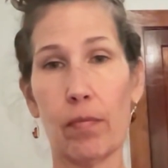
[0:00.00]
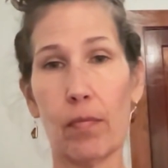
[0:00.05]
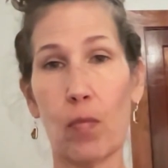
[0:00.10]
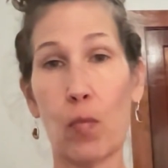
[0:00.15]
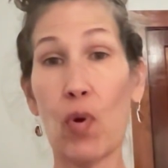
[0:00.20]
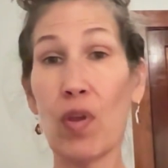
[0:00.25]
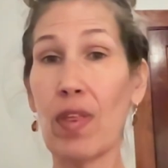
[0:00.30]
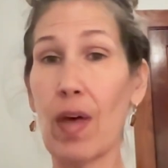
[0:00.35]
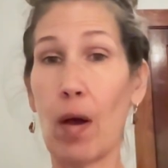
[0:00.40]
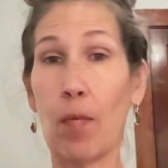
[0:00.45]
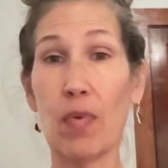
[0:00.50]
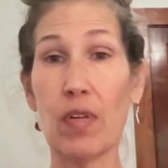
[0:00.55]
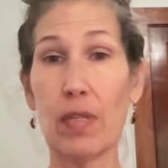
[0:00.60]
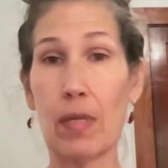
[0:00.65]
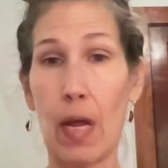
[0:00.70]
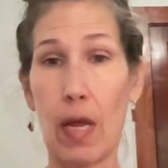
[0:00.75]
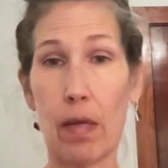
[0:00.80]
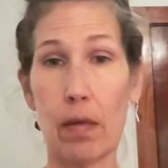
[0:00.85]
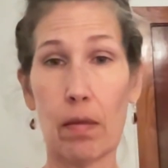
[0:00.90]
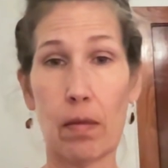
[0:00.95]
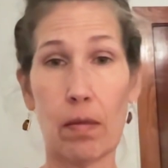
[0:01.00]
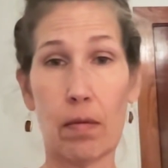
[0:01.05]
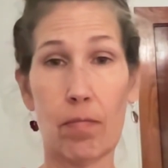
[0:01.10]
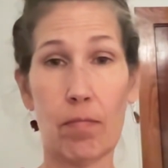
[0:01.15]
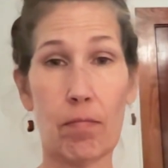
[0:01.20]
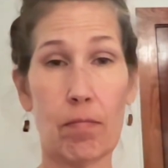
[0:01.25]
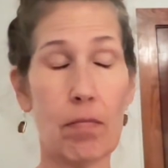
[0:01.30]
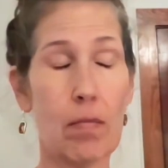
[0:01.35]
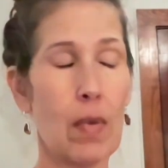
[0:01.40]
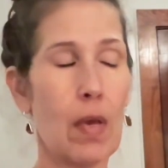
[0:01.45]
without mistakes.
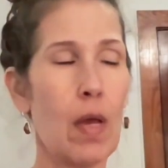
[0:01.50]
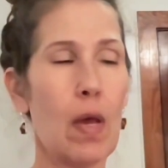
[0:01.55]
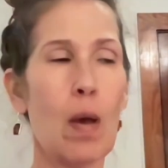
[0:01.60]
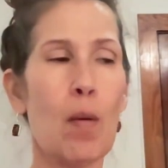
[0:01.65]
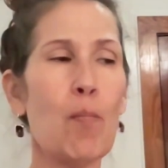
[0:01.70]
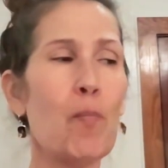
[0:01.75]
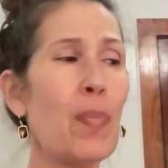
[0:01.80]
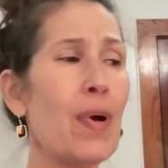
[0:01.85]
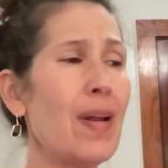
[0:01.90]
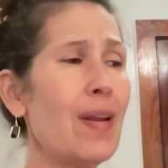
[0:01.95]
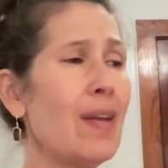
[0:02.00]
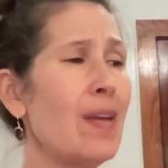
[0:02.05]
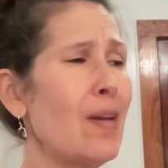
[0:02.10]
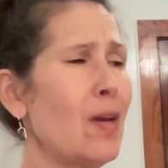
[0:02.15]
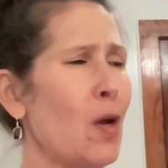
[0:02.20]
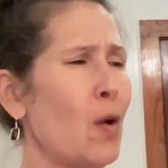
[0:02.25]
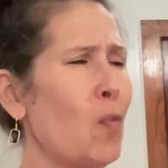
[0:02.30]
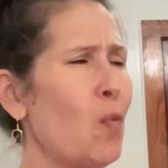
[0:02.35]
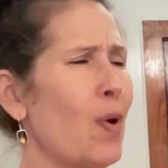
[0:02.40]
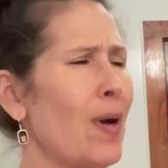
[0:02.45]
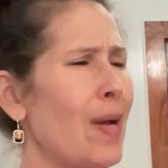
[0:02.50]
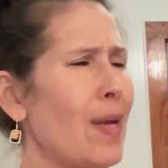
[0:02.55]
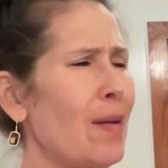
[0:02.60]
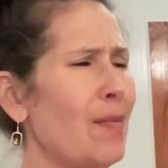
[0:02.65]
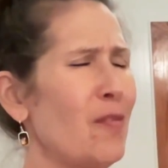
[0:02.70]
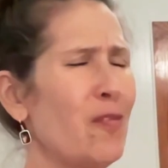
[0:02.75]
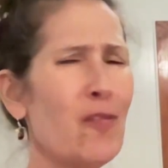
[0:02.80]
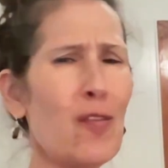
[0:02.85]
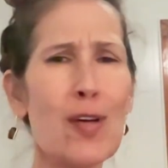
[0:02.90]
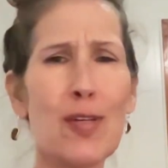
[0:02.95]
But you know what?
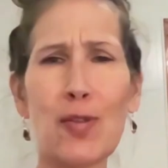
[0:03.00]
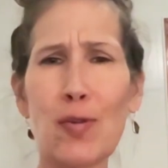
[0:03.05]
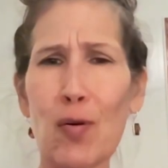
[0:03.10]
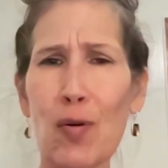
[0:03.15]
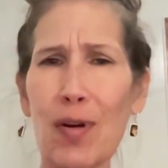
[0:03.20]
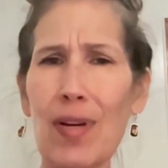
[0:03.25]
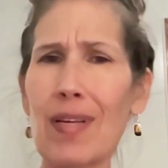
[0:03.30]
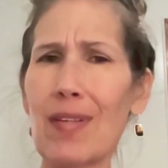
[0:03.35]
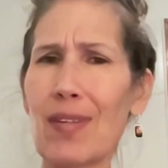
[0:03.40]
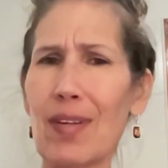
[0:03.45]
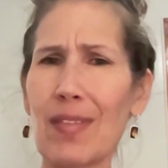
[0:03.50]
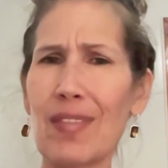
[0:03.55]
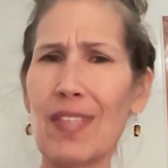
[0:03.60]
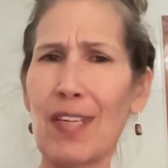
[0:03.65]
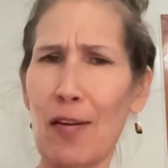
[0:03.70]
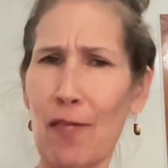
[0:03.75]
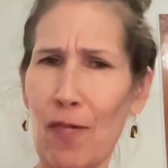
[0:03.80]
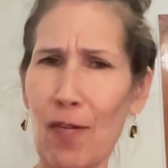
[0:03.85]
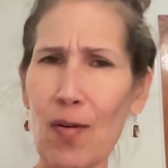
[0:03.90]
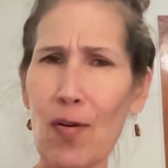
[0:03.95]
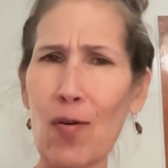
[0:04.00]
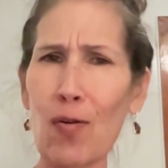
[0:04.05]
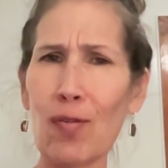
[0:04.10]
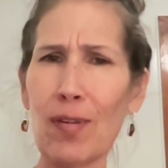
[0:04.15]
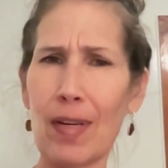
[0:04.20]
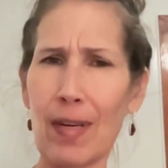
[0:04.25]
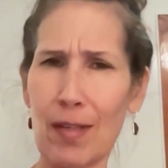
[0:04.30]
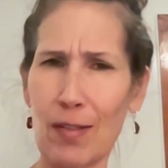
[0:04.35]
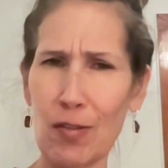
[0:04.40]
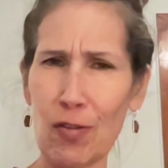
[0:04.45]
French horn is a difficult
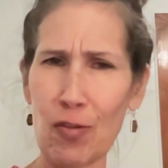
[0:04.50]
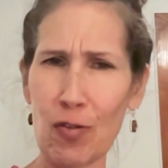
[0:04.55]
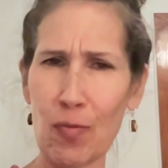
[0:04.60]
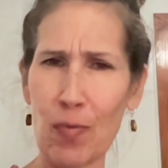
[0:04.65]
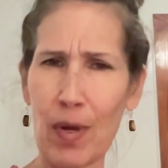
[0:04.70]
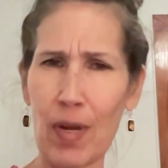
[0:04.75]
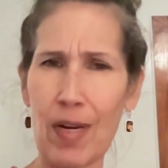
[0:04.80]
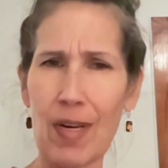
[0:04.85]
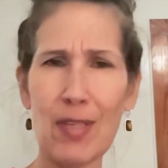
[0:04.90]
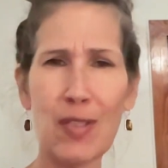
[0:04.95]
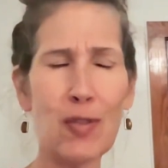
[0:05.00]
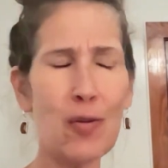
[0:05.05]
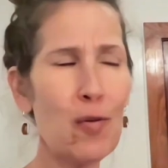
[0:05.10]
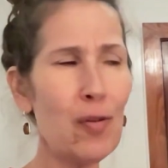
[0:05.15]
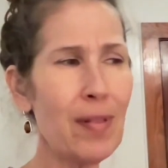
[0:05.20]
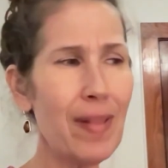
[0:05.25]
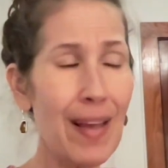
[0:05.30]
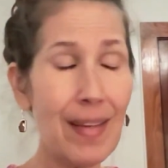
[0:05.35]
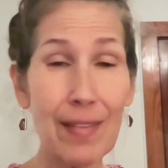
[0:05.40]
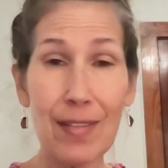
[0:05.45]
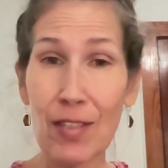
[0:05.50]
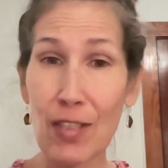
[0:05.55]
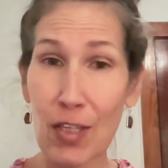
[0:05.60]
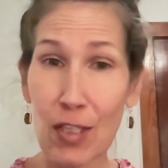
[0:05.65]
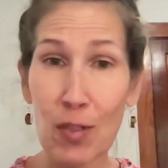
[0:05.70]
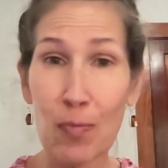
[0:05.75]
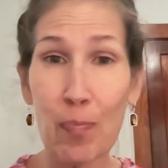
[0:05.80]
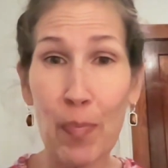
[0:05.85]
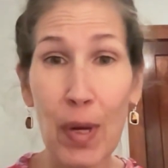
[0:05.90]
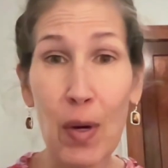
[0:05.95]
instrument, so let's
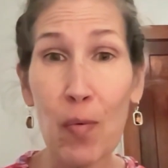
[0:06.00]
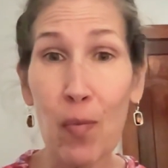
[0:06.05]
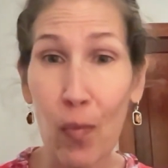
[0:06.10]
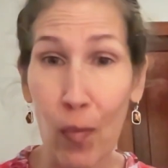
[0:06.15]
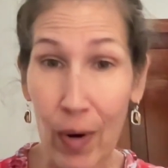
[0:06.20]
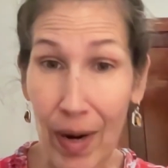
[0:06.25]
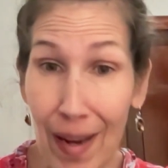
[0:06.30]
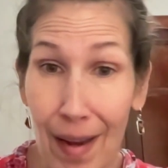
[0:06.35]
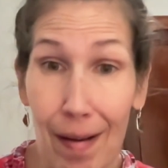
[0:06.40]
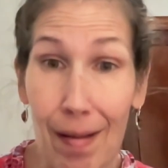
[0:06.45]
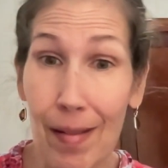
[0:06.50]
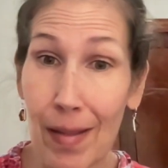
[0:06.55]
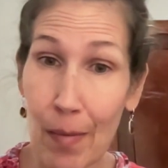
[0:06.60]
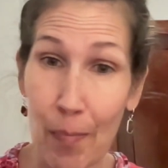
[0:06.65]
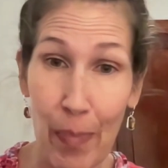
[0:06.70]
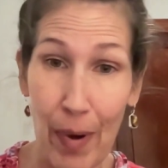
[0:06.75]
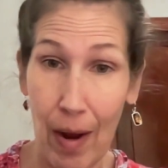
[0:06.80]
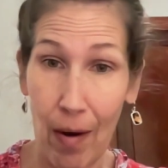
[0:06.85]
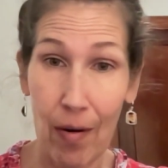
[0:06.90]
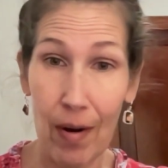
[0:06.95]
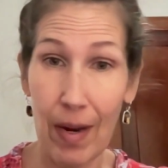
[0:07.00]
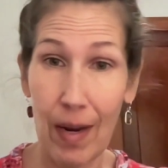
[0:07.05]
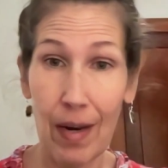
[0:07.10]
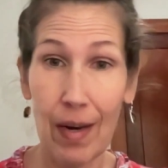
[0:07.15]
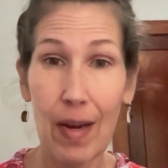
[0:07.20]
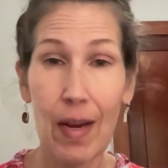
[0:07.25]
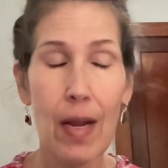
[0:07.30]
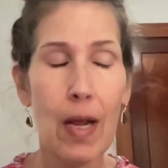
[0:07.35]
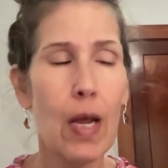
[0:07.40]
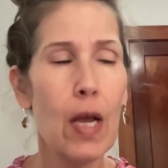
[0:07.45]
just be real about it.
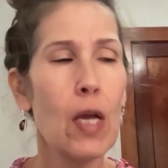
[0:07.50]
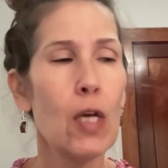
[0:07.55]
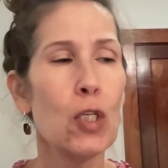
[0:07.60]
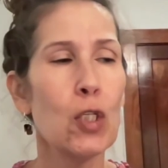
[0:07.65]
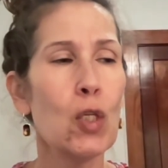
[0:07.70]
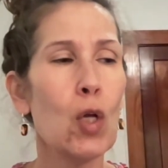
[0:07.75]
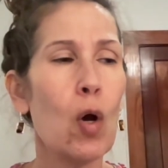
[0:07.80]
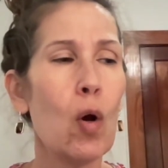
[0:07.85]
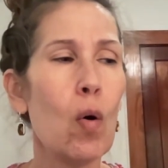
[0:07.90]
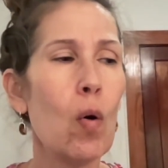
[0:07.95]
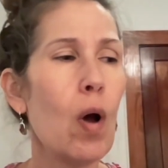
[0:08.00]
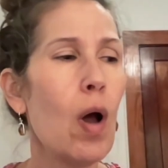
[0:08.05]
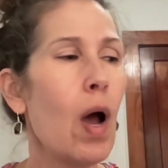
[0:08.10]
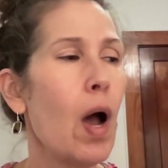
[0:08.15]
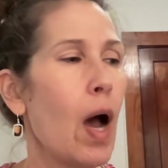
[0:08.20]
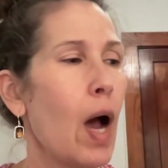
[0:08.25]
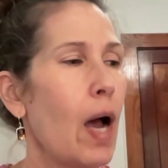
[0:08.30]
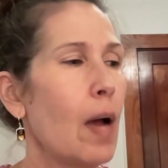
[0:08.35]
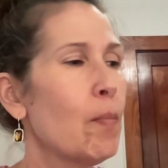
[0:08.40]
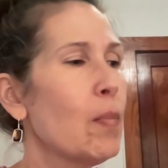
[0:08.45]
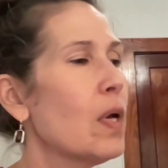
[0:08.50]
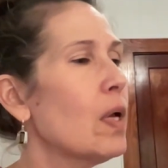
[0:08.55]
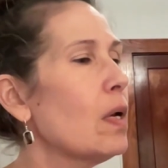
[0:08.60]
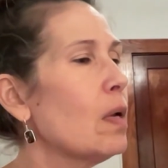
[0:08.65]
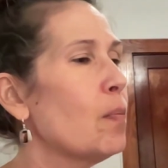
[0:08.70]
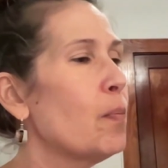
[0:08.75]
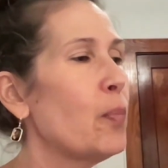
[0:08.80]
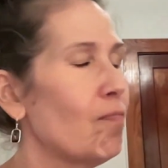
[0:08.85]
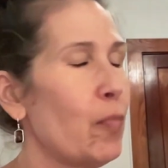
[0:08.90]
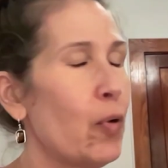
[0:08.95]
So I'm going
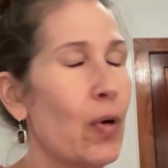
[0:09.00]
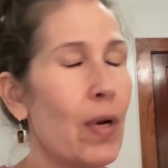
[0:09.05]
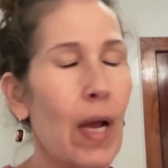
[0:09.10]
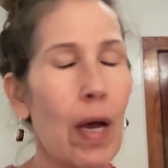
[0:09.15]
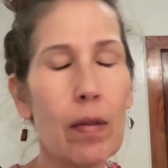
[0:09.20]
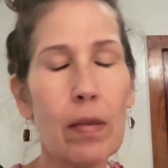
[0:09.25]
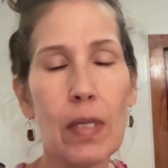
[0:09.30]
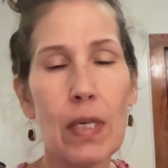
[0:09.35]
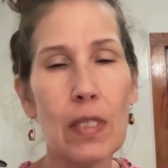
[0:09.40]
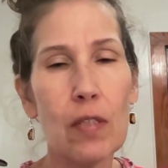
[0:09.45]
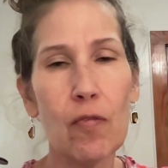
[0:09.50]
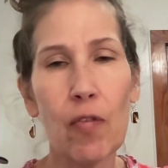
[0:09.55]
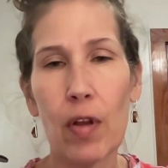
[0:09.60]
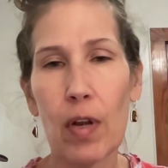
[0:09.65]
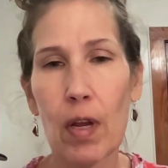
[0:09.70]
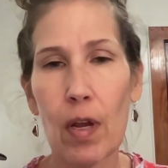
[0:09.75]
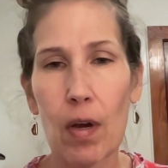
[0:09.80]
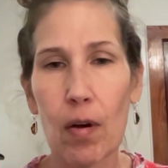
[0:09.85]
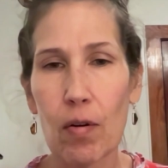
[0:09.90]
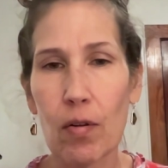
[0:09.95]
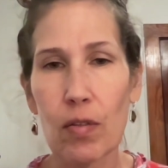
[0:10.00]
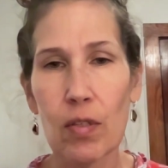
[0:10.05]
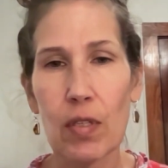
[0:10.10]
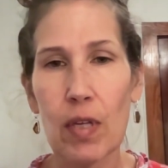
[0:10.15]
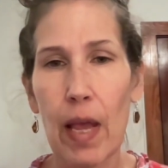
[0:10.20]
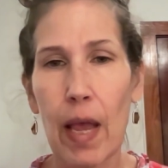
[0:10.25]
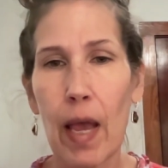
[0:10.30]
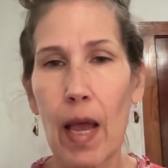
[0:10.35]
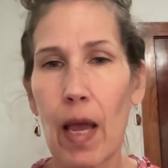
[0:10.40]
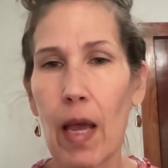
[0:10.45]
to put out these videos
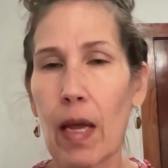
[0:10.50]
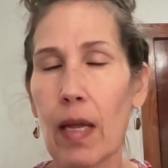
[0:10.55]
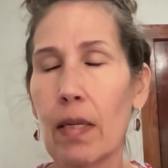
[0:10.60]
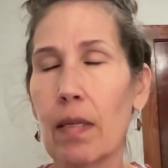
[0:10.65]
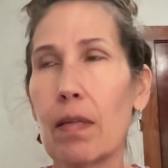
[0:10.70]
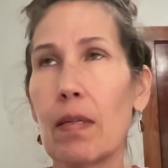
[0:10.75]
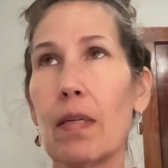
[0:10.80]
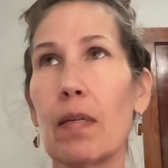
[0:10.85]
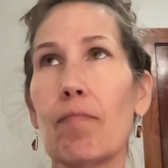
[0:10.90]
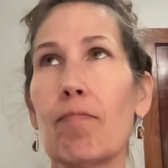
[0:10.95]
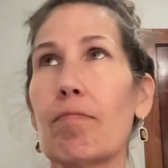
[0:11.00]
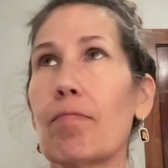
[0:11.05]
and